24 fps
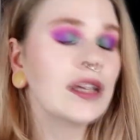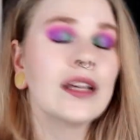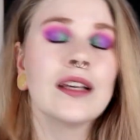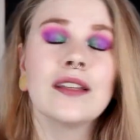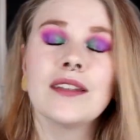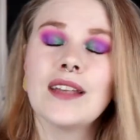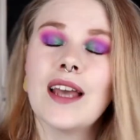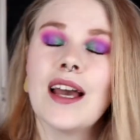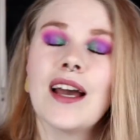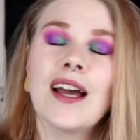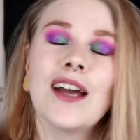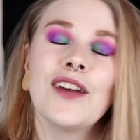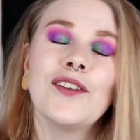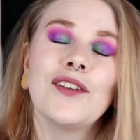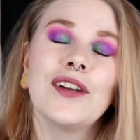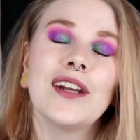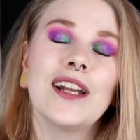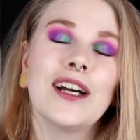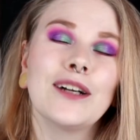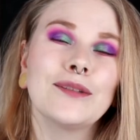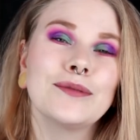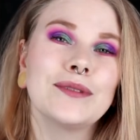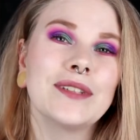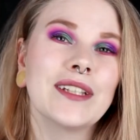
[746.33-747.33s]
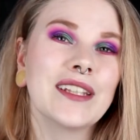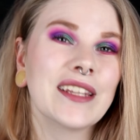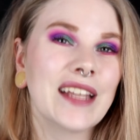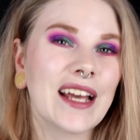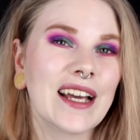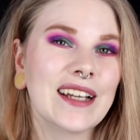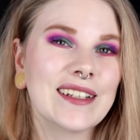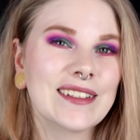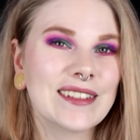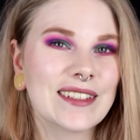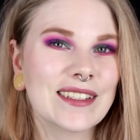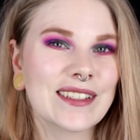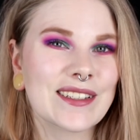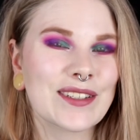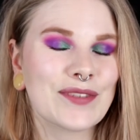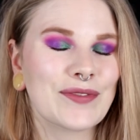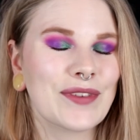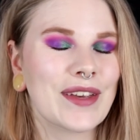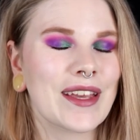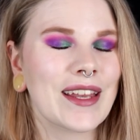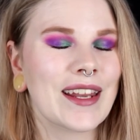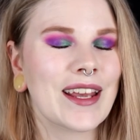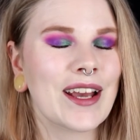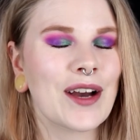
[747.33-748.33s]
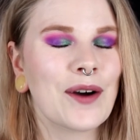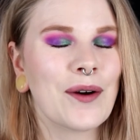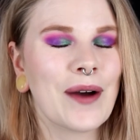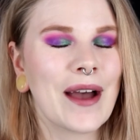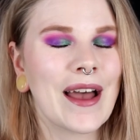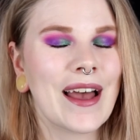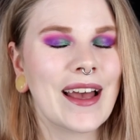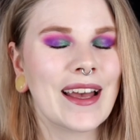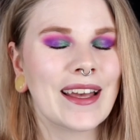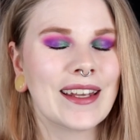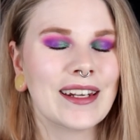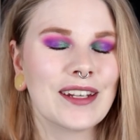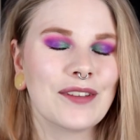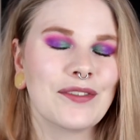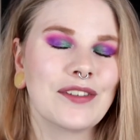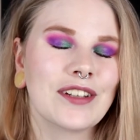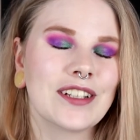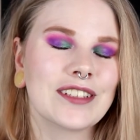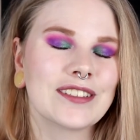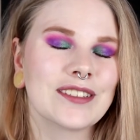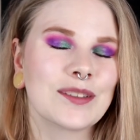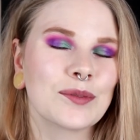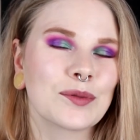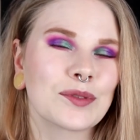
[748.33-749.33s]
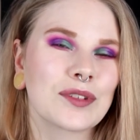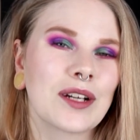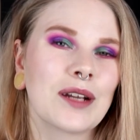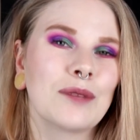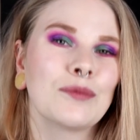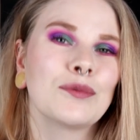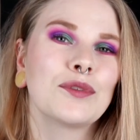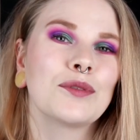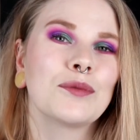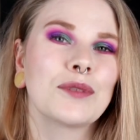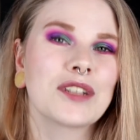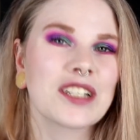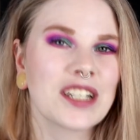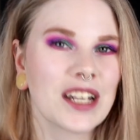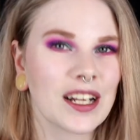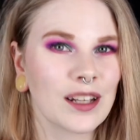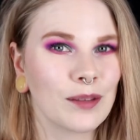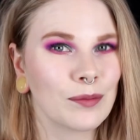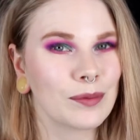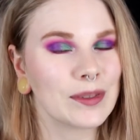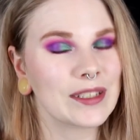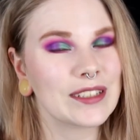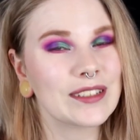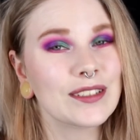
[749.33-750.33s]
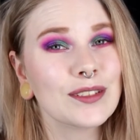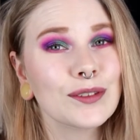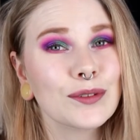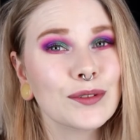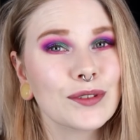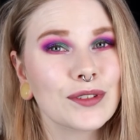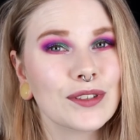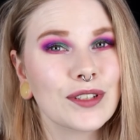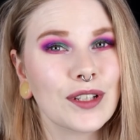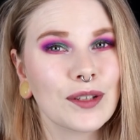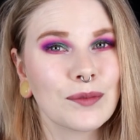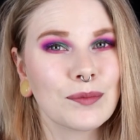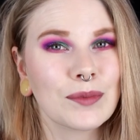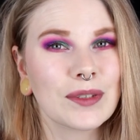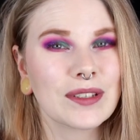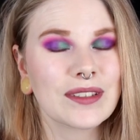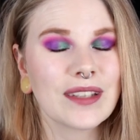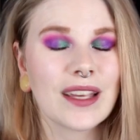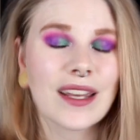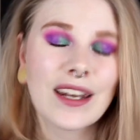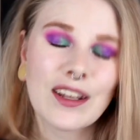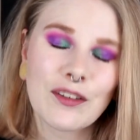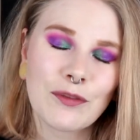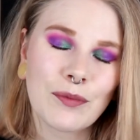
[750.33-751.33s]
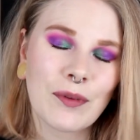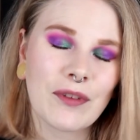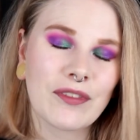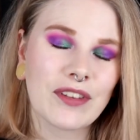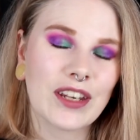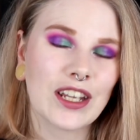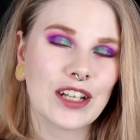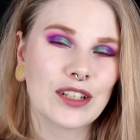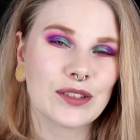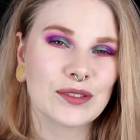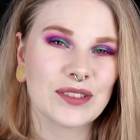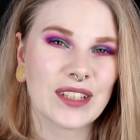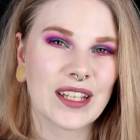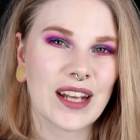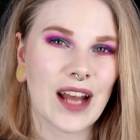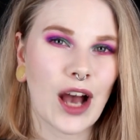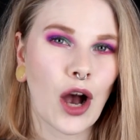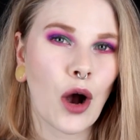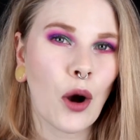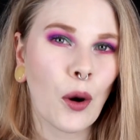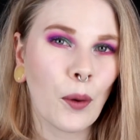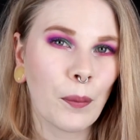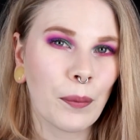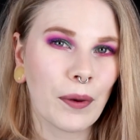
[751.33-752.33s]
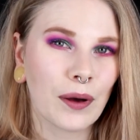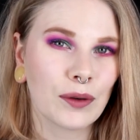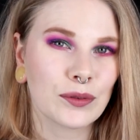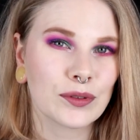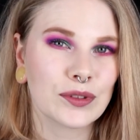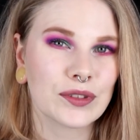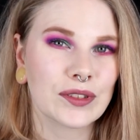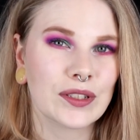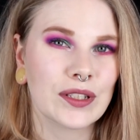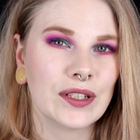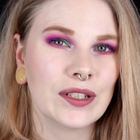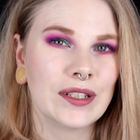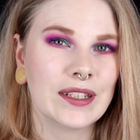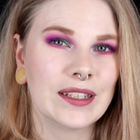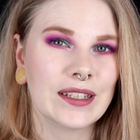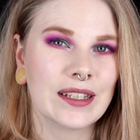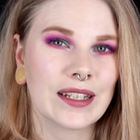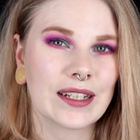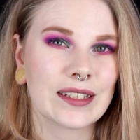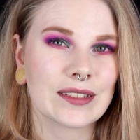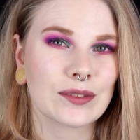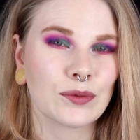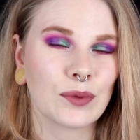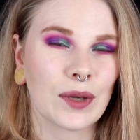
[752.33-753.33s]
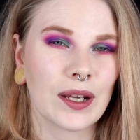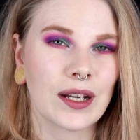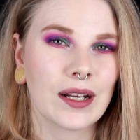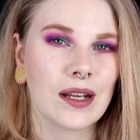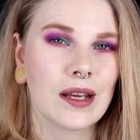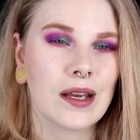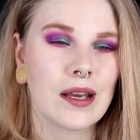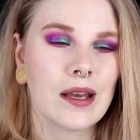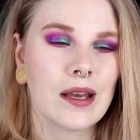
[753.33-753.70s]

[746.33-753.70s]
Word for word: So yeah, I really hope you liked this video and if you're not subscribed to my channel, please do so you don't miss any of my videos and I hope I will see you in the next one.